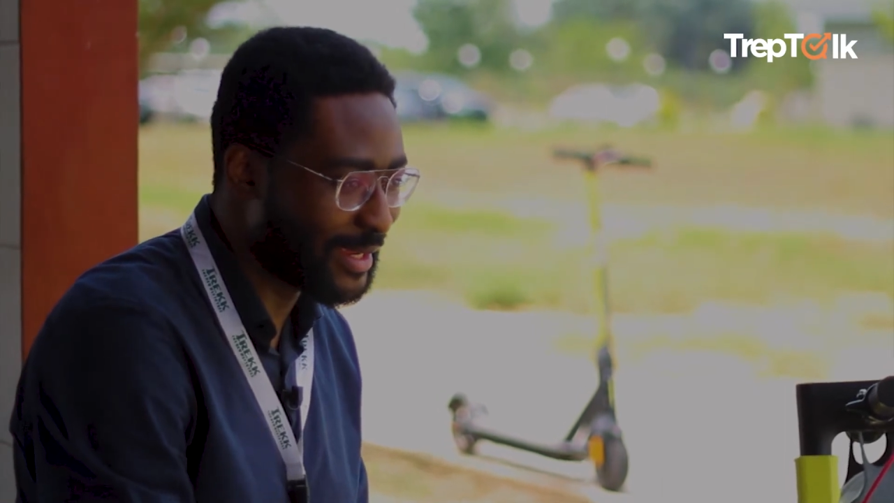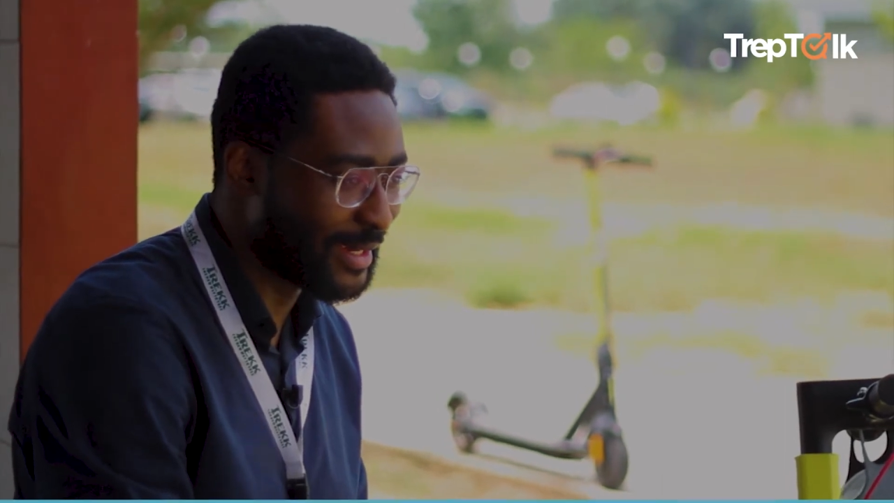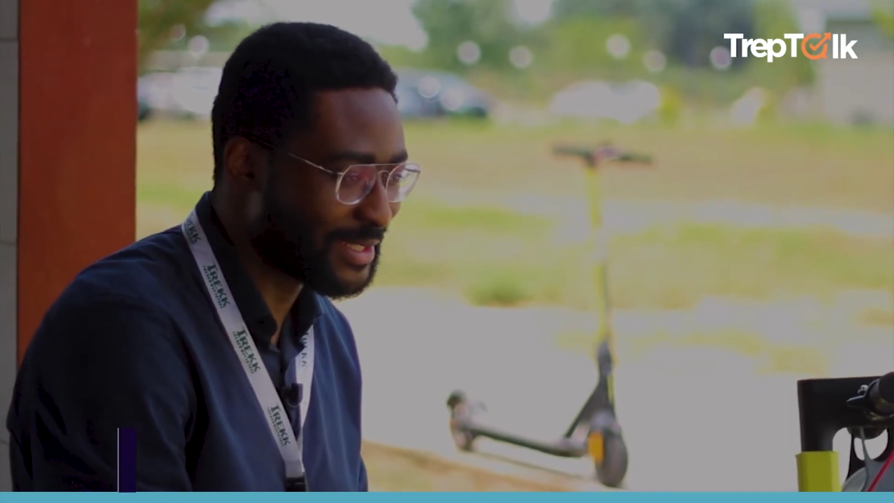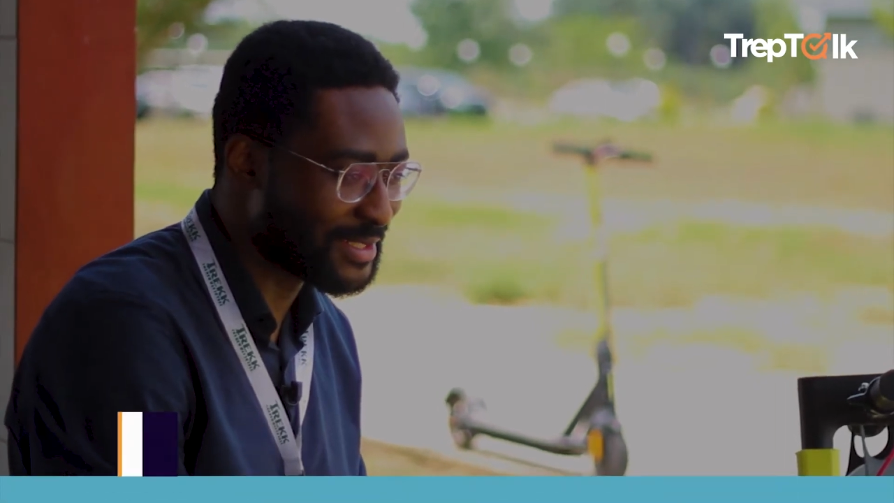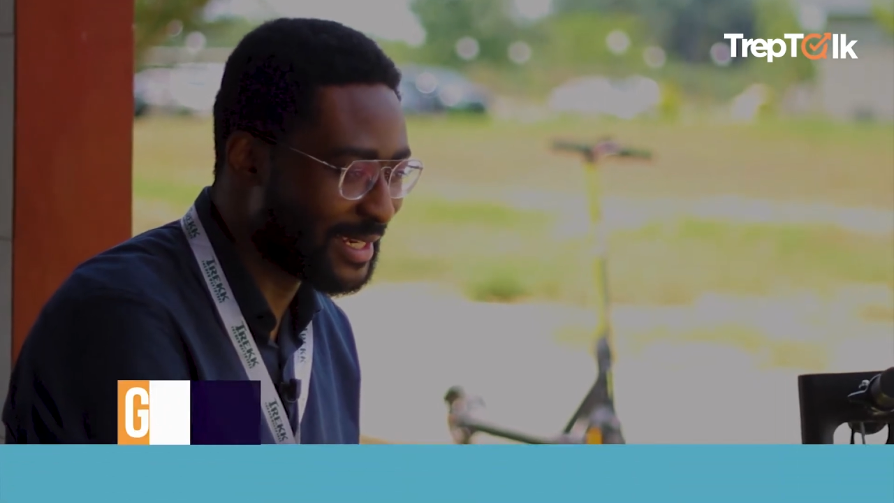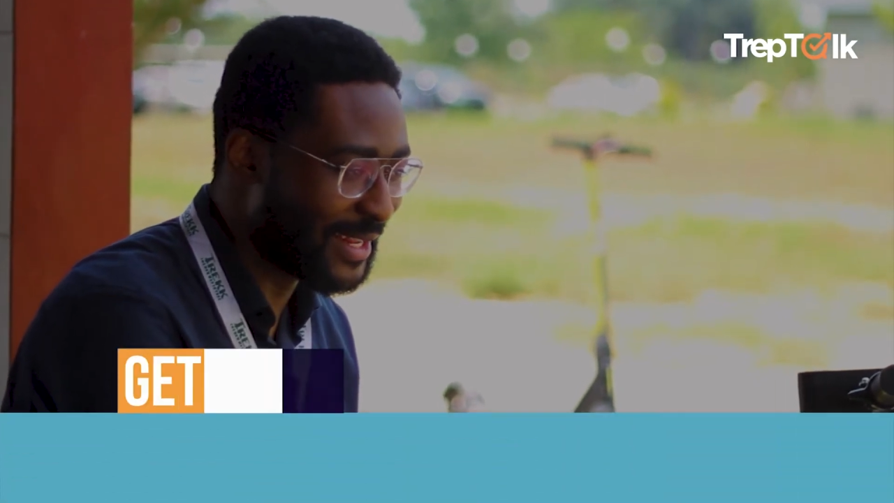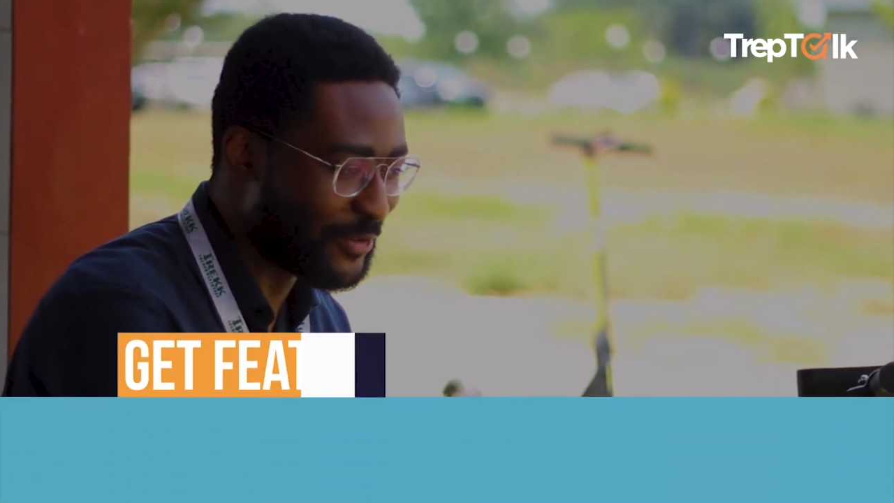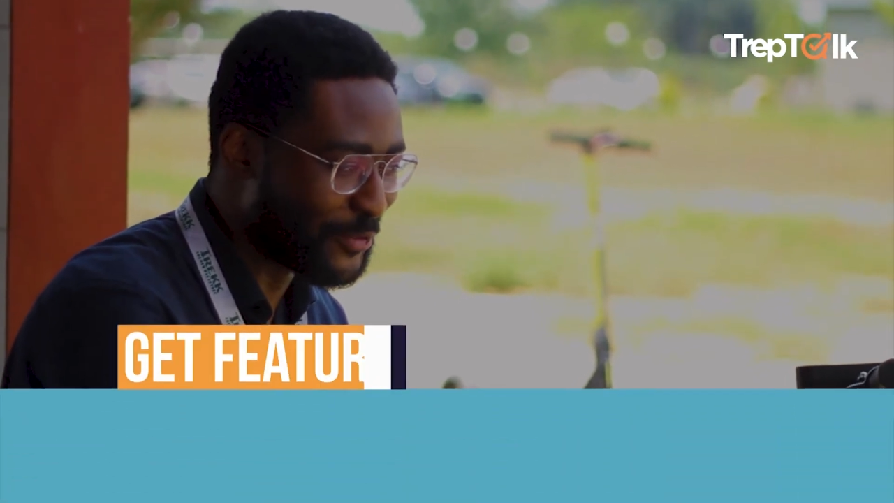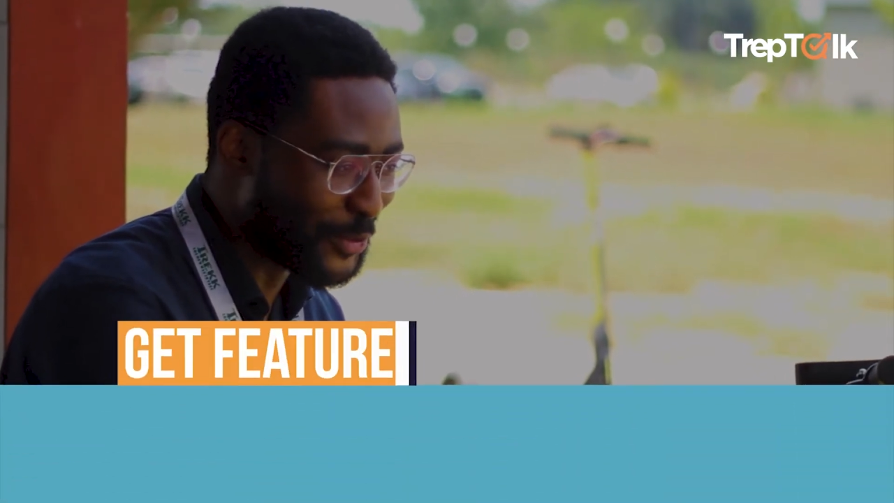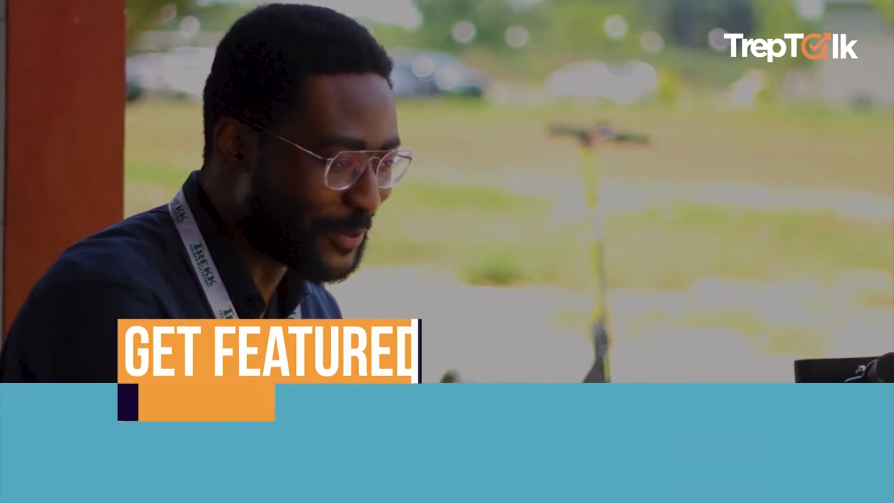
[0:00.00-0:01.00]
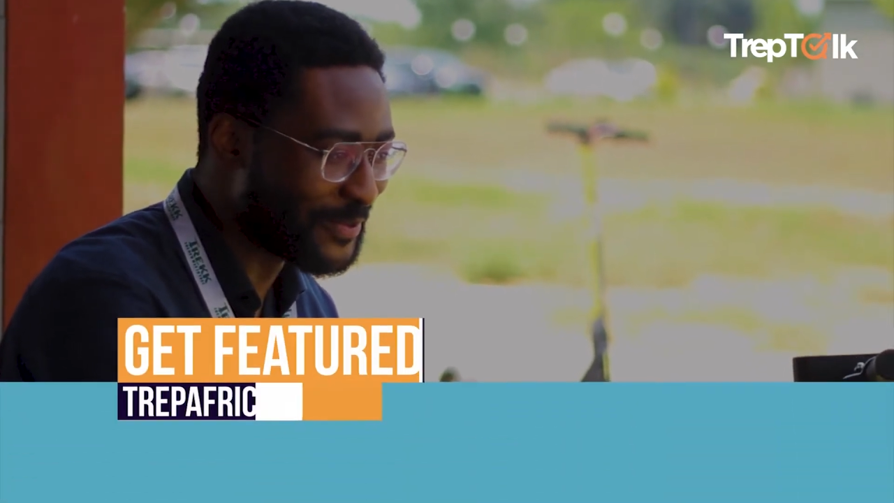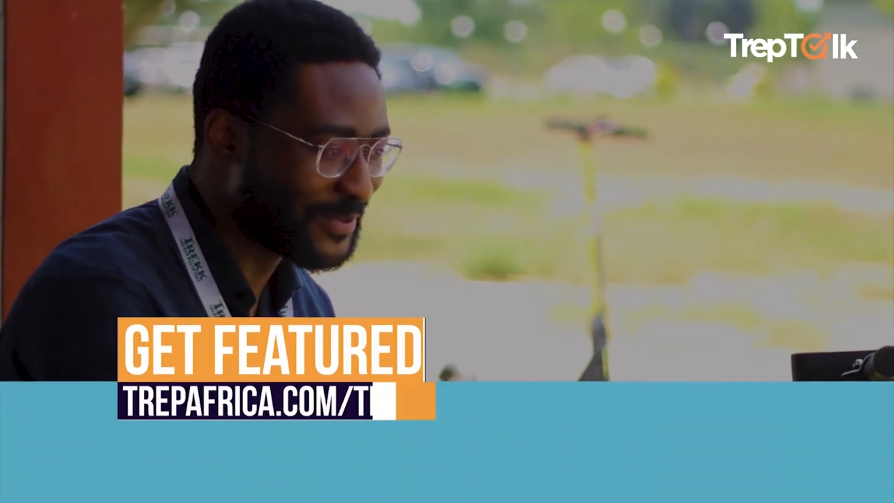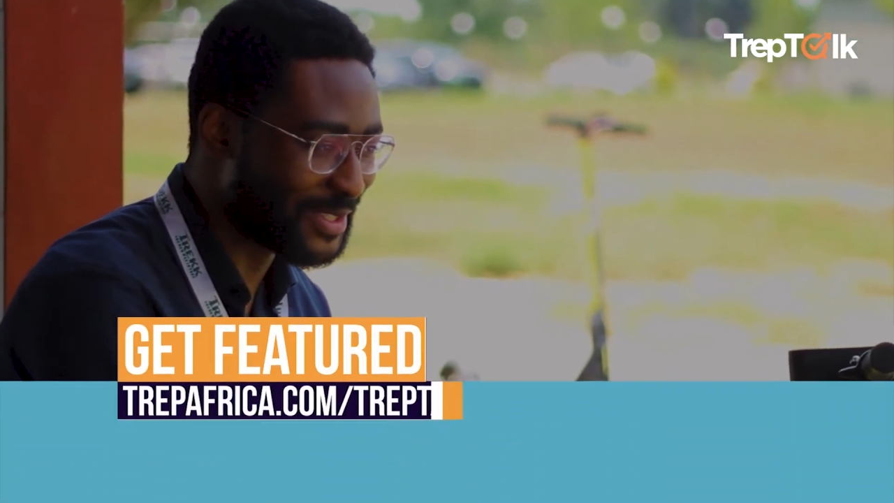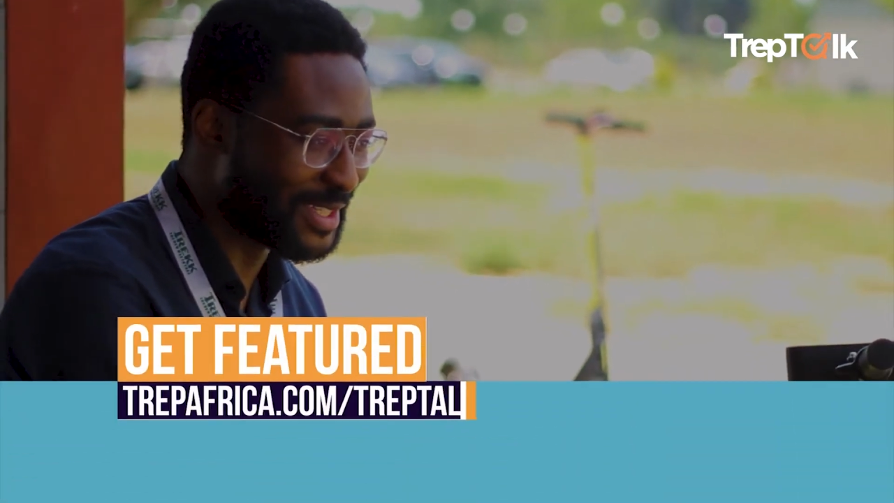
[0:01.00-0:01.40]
his living room to